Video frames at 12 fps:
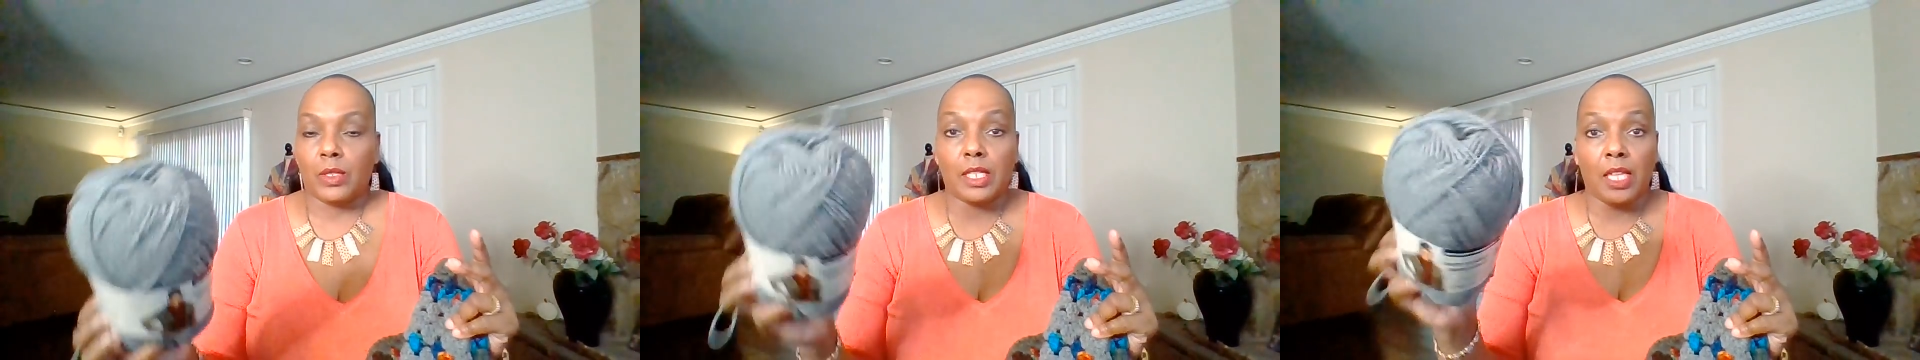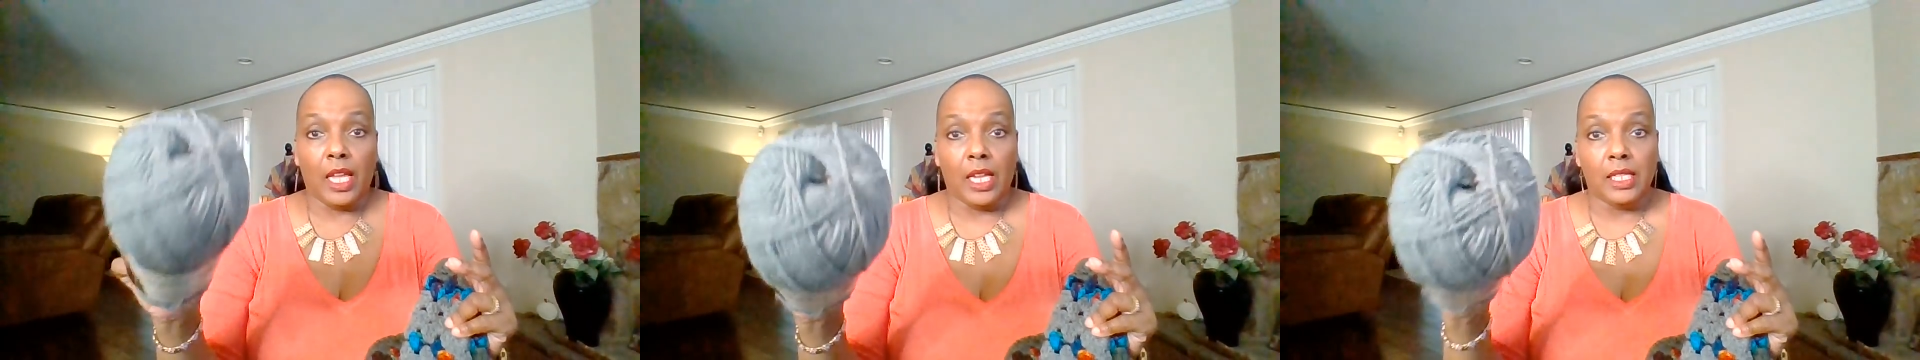
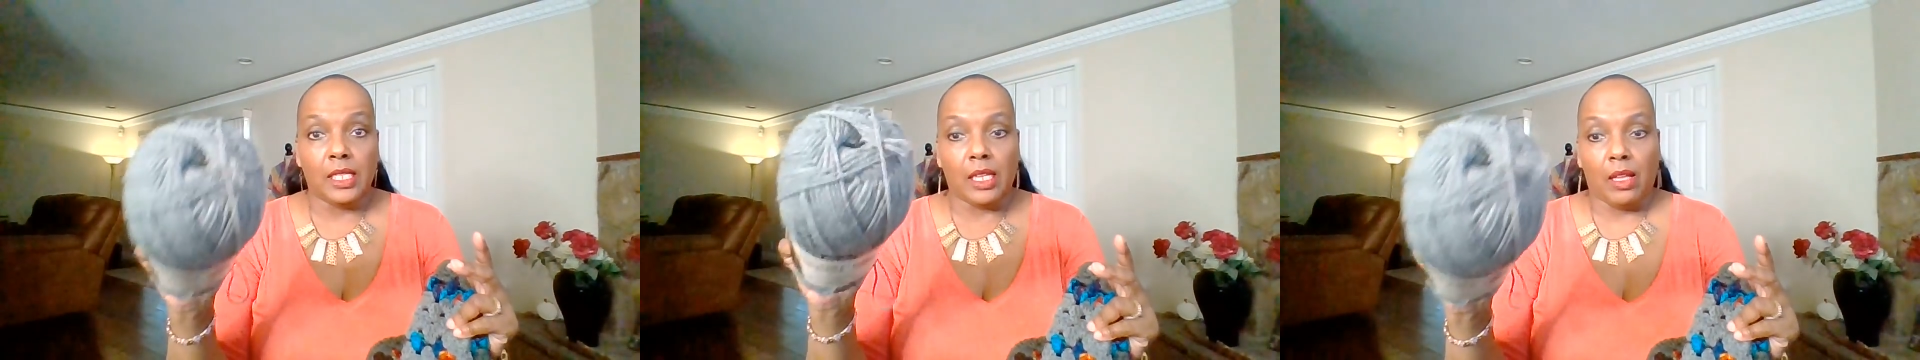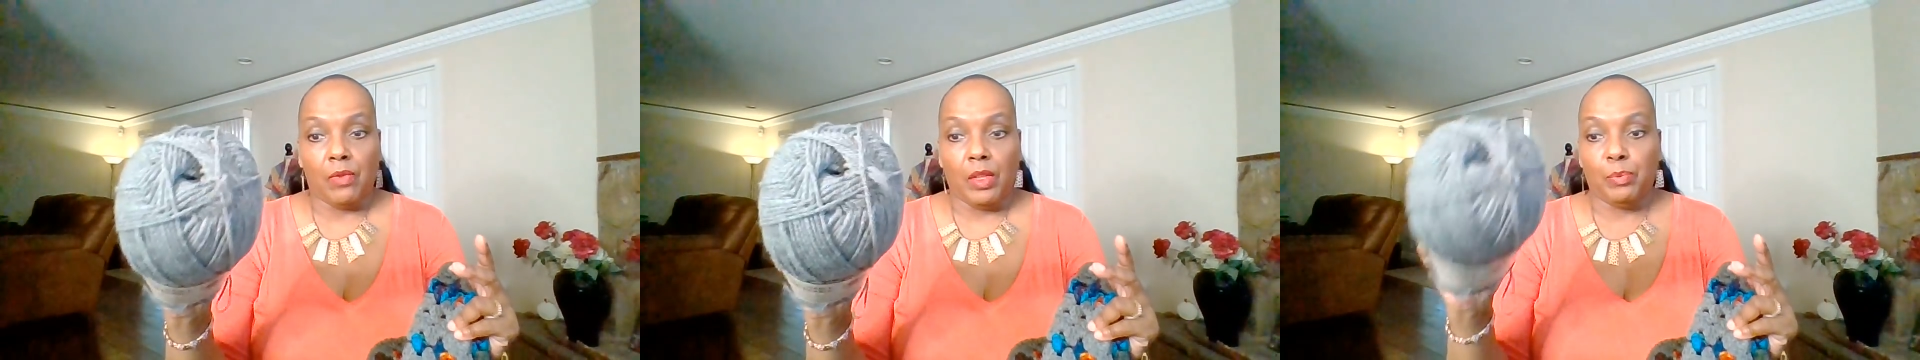skeins
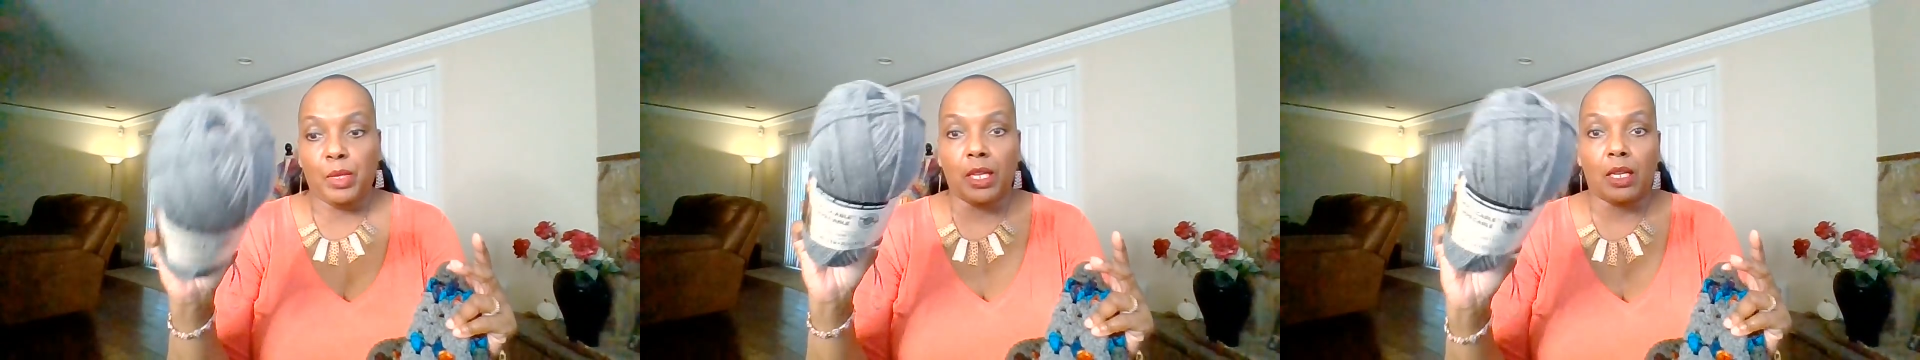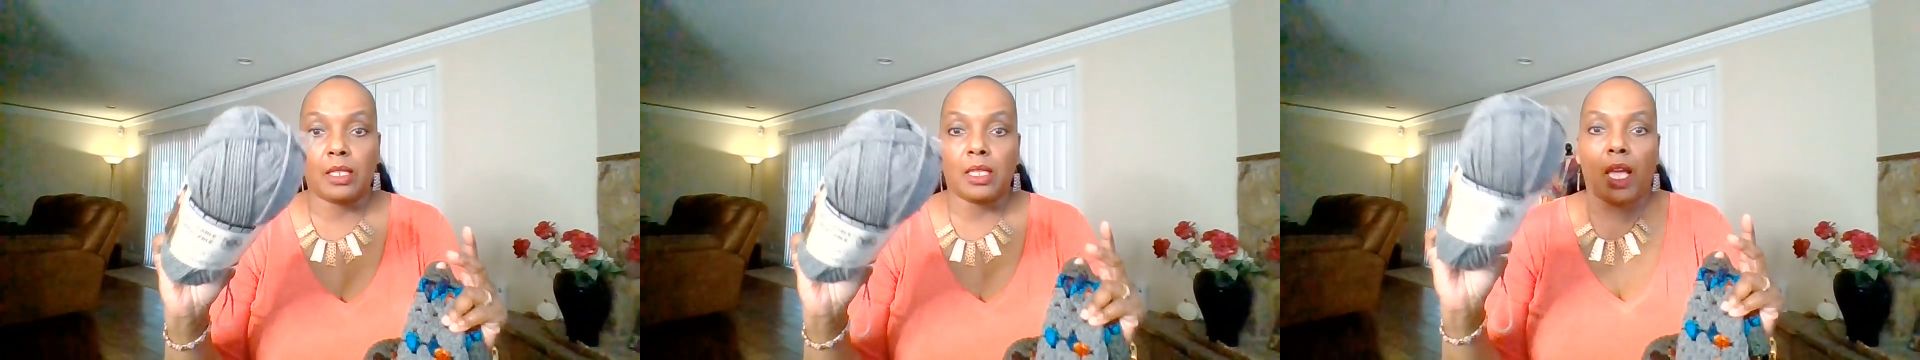of it
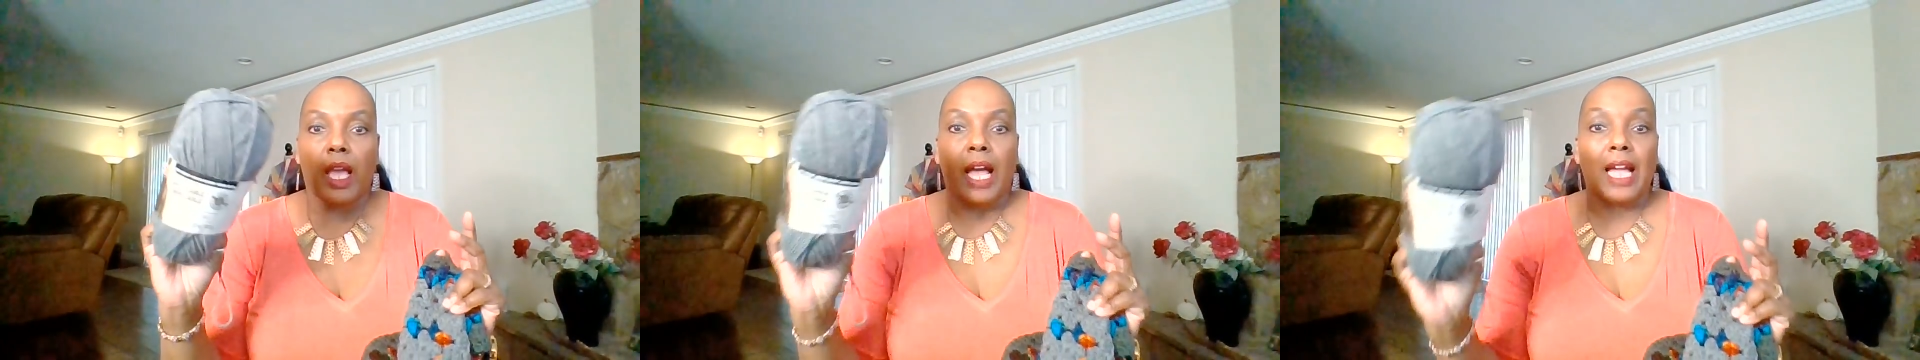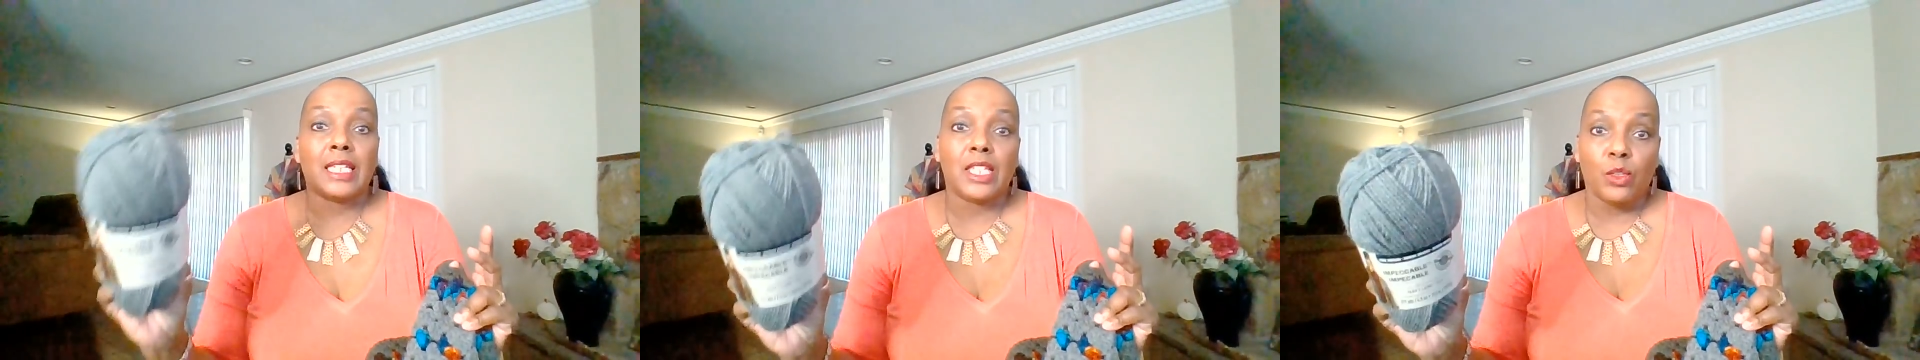because
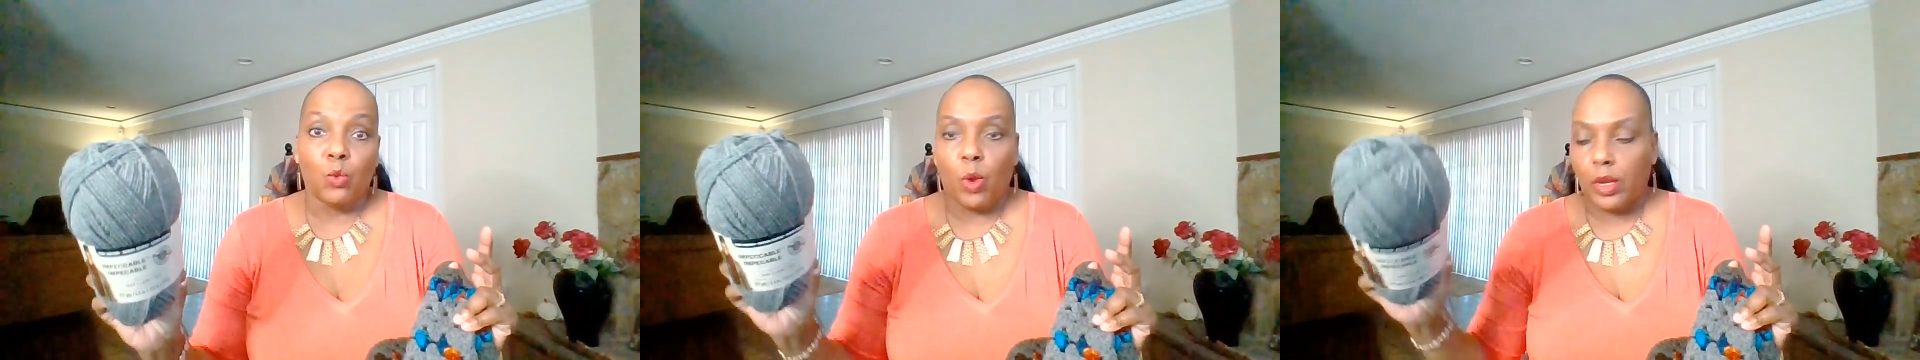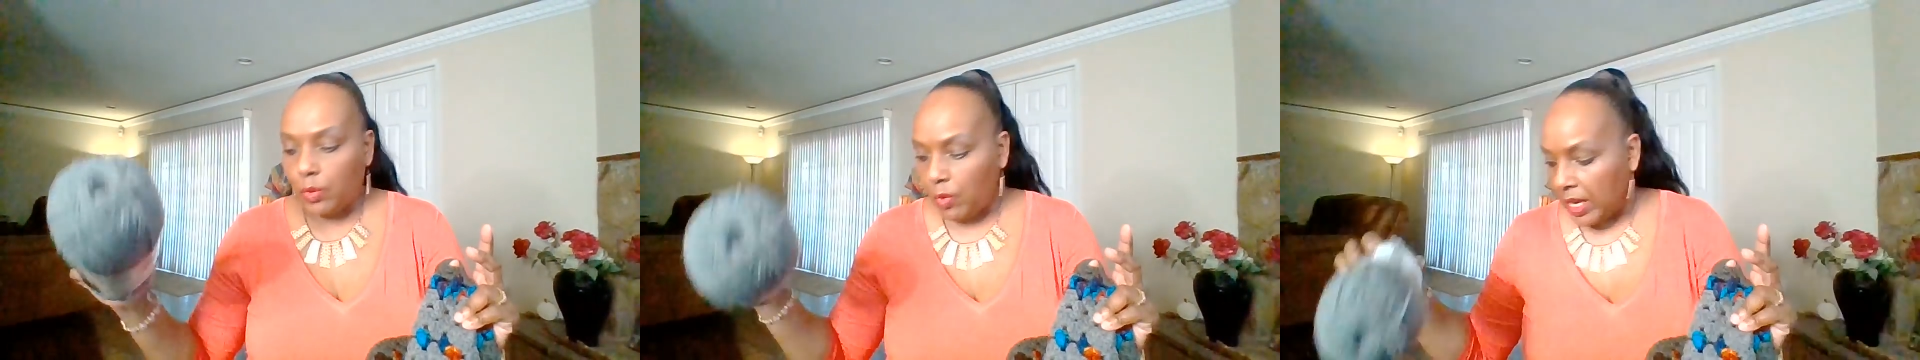I didn't
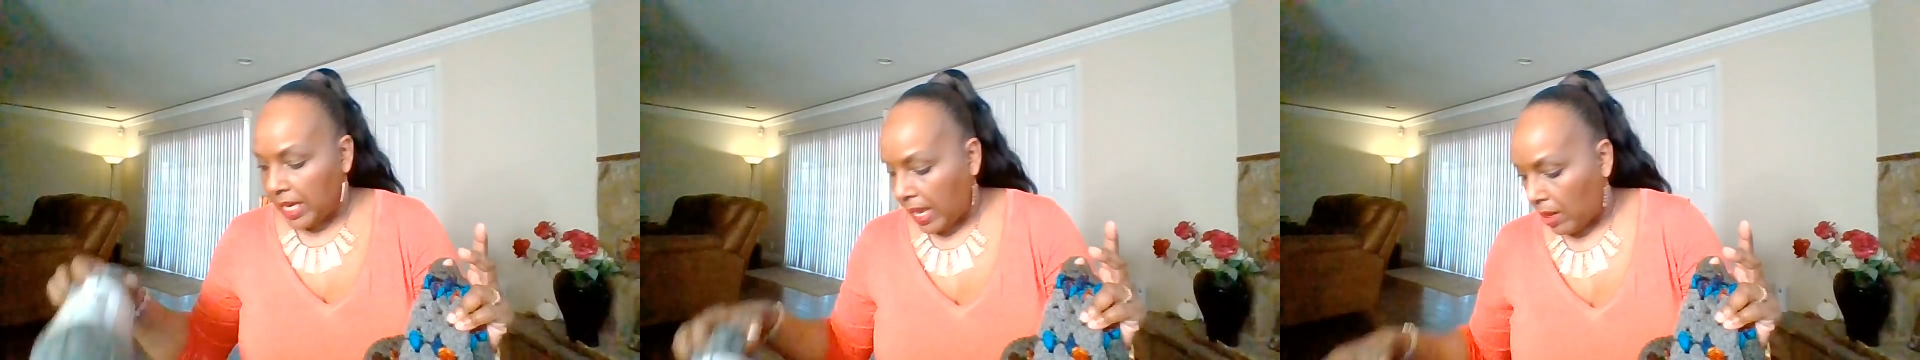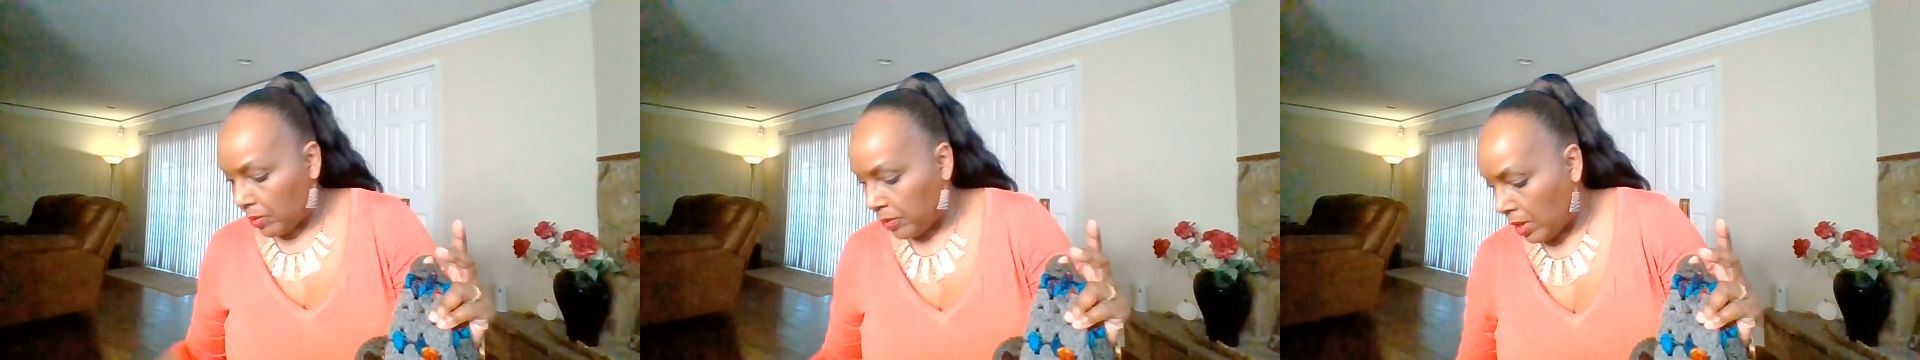want to run
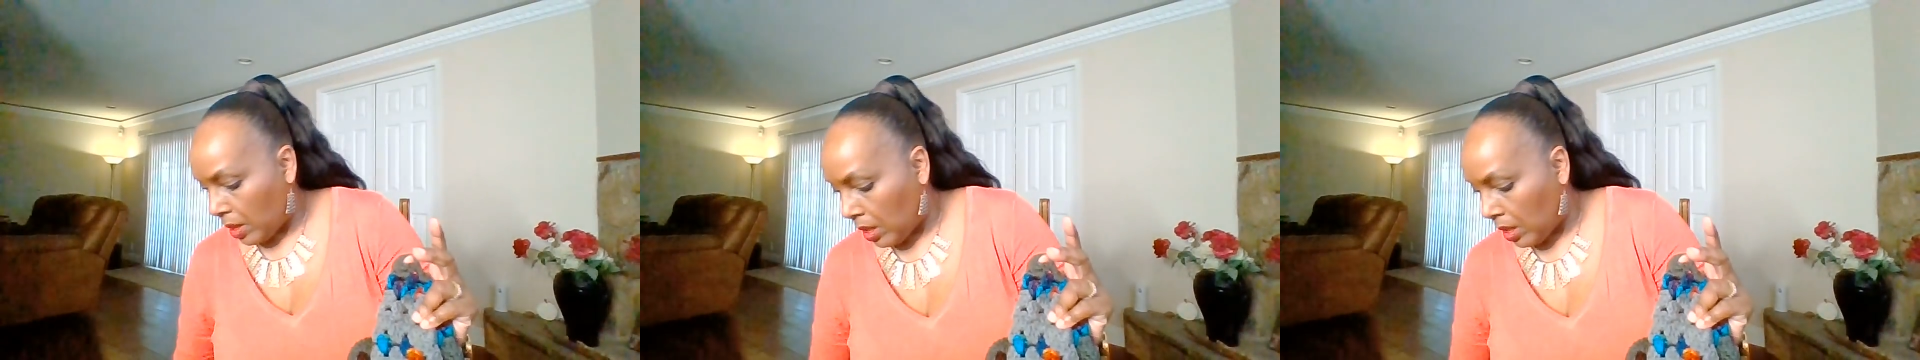out.